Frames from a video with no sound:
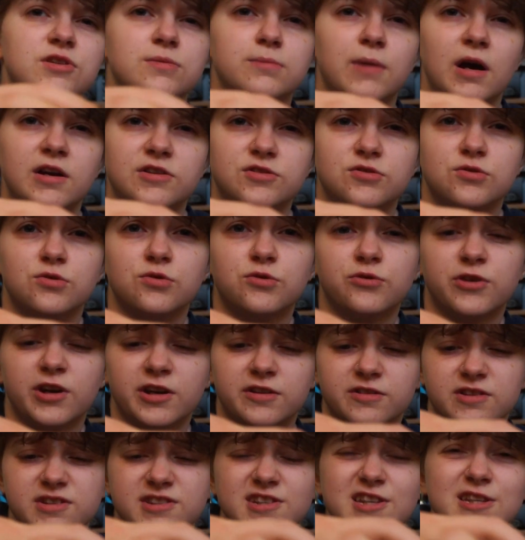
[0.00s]
a magical
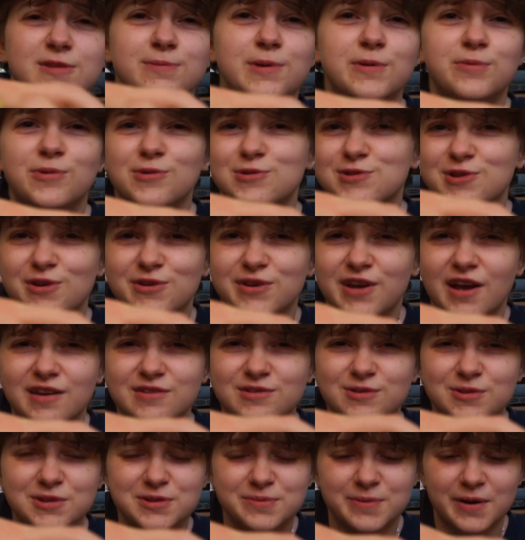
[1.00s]
thing that cis people don't get
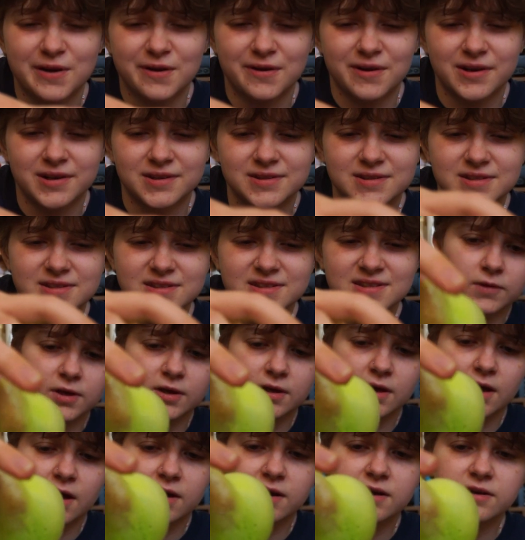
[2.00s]
to experience,
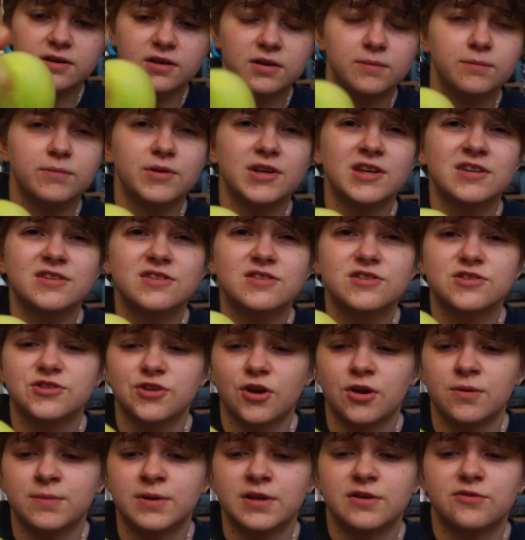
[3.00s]
and it can be in
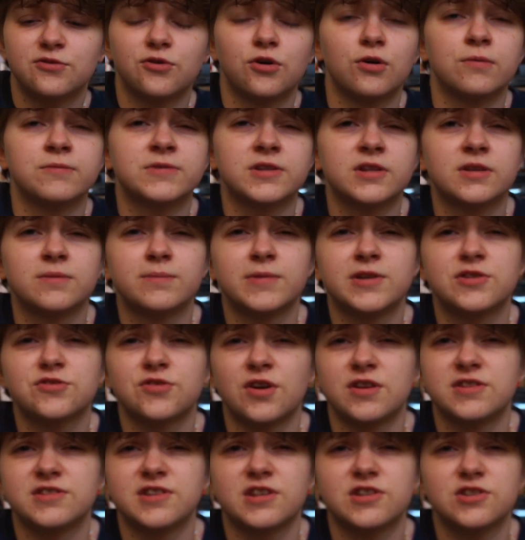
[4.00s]
so many forms. It can be
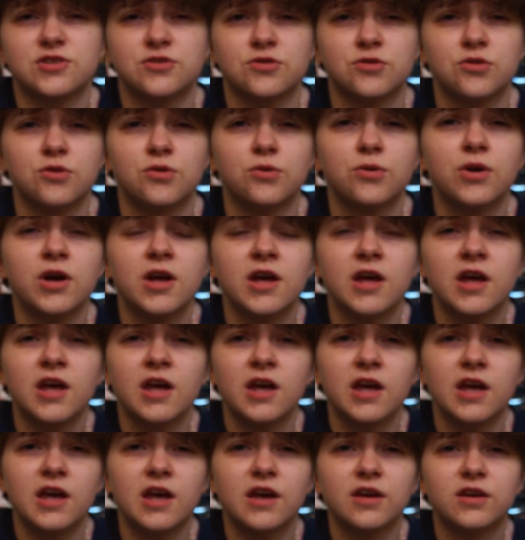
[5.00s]
transitional,
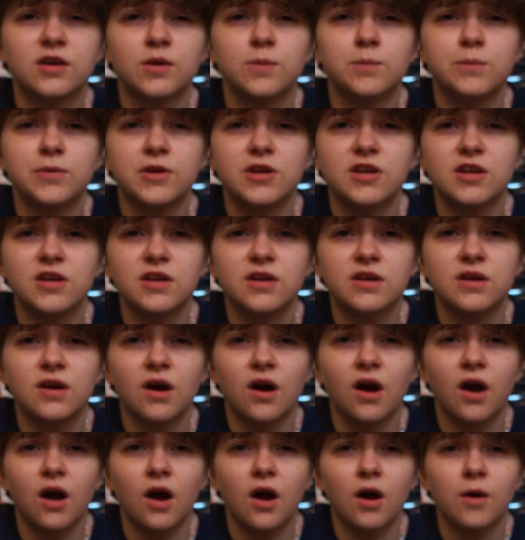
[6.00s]
it can be
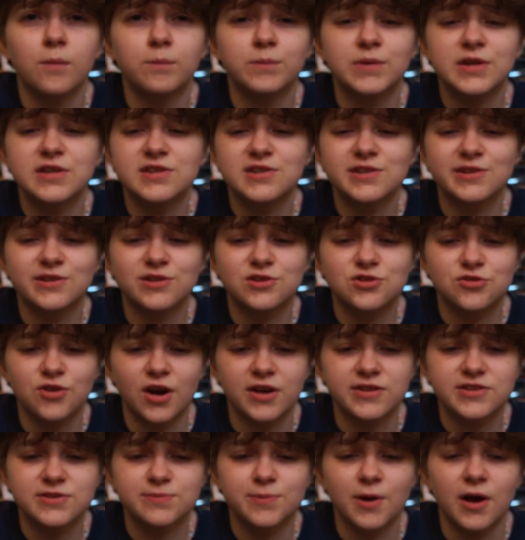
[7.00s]
meeting a
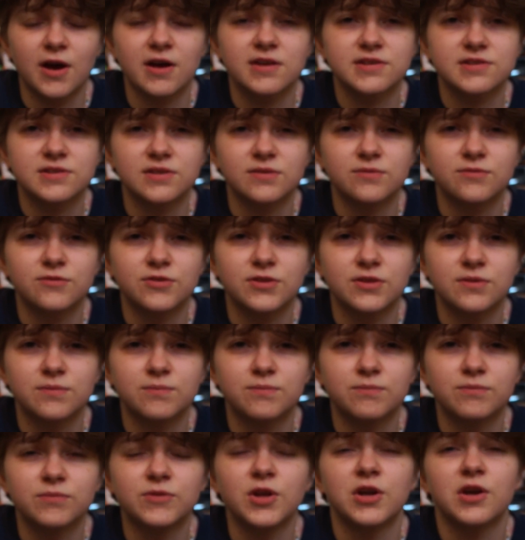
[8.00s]
trans person for
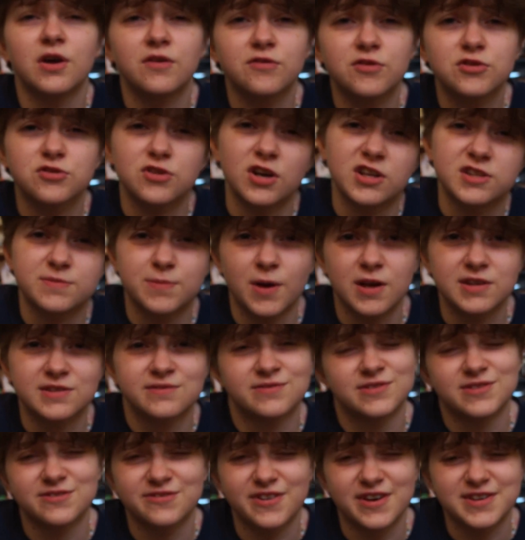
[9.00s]
the another trans person
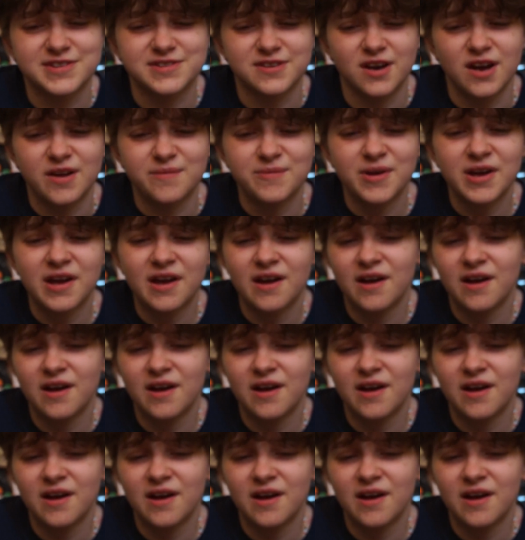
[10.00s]
for the first time,